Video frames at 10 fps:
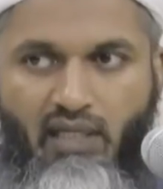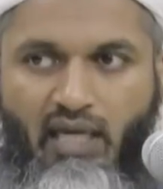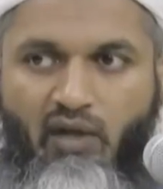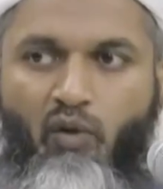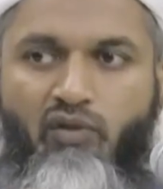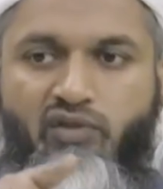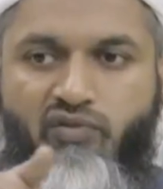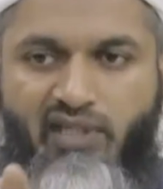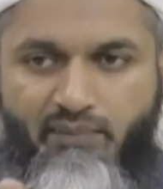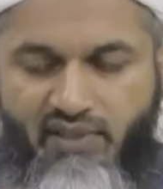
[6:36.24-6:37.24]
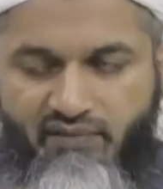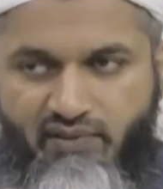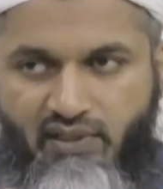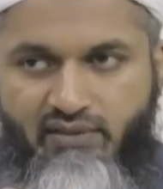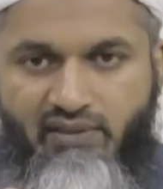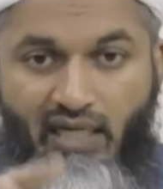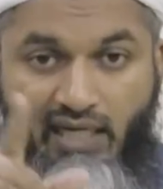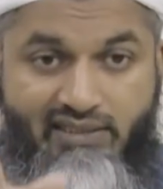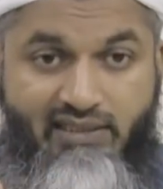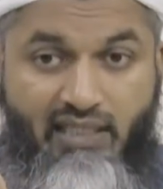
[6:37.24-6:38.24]
According to some tafsirs,
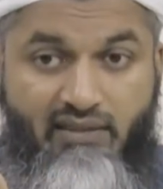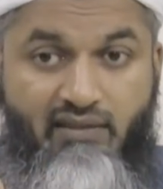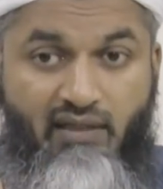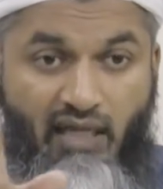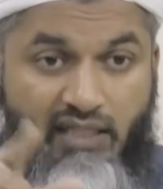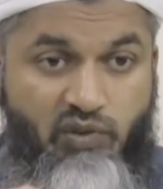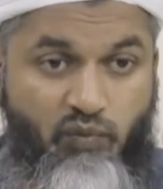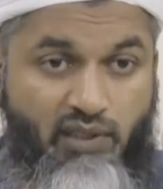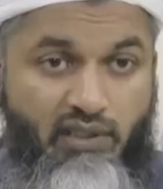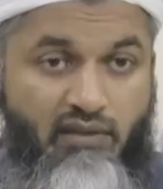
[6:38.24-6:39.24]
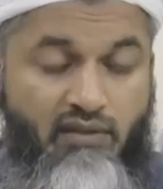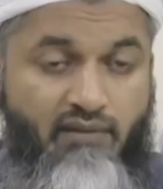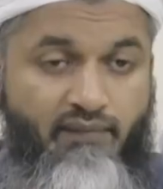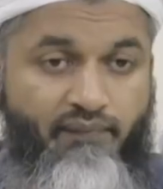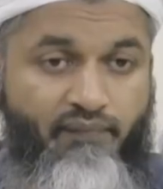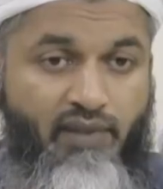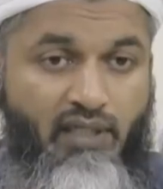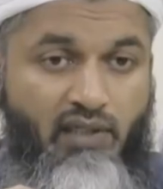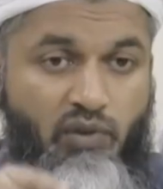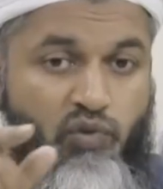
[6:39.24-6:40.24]
like I said last week,
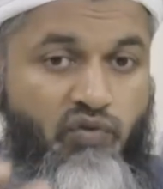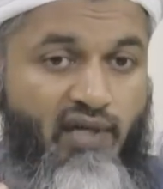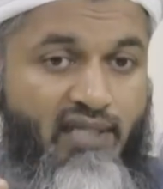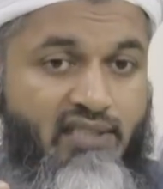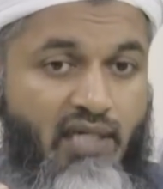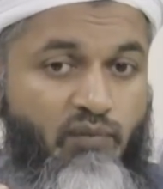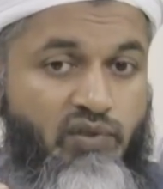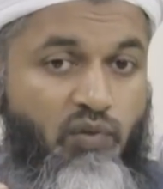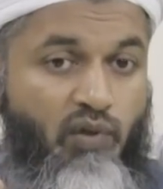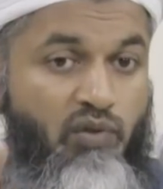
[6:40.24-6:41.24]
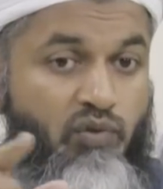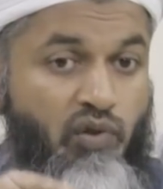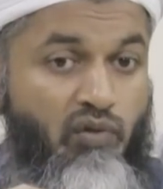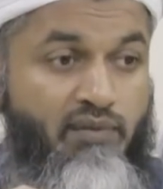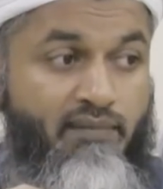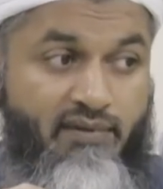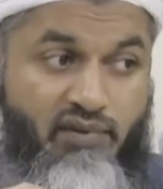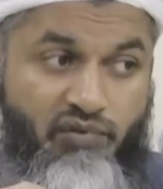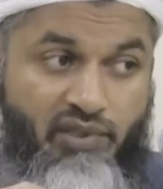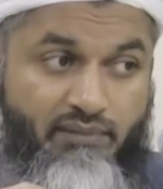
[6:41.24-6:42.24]
Yusuf alayhi salam was the one who told them about
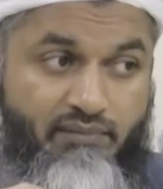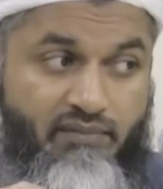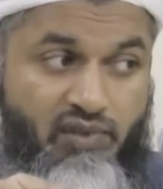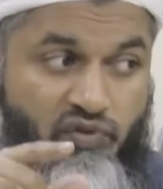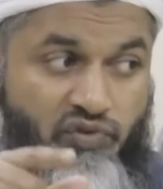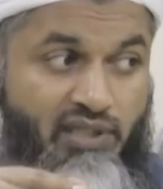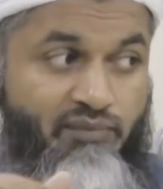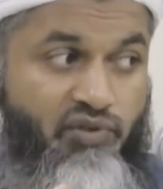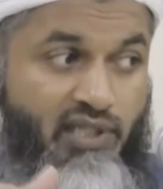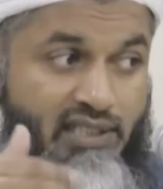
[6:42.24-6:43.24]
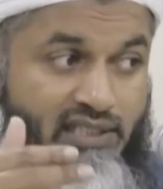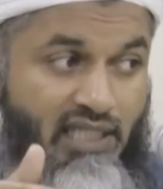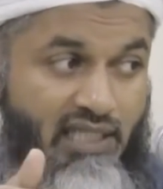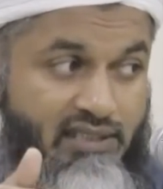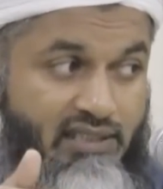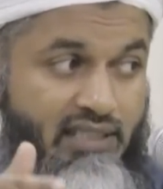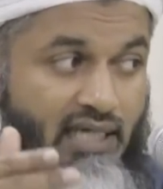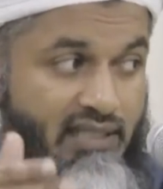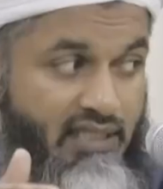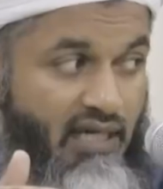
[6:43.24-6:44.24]
the dream. The dream created jealousy,
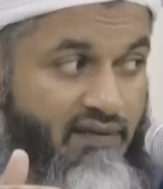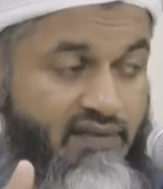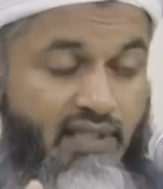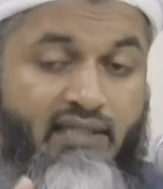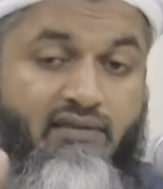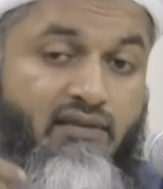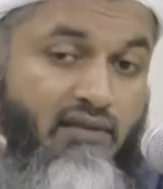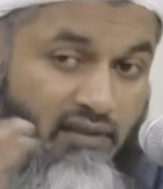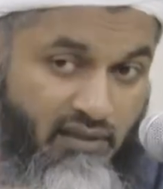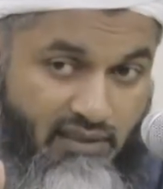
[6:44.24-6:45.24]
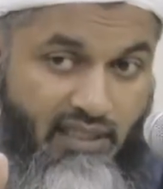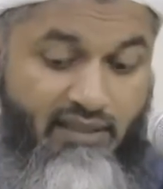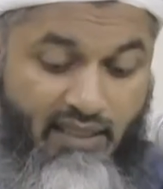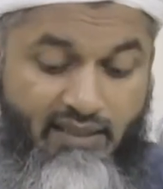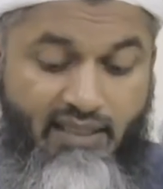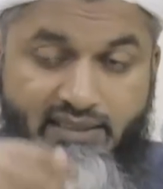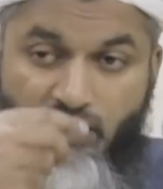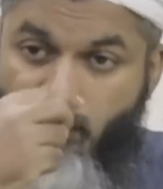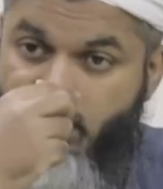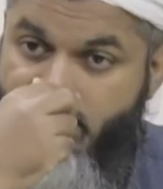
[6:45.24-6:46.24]
and then after that, they
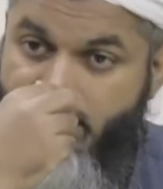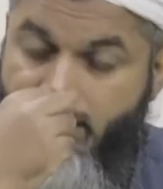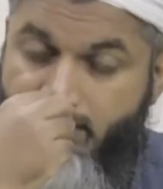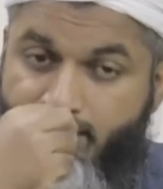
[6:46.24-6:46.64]
said what they said.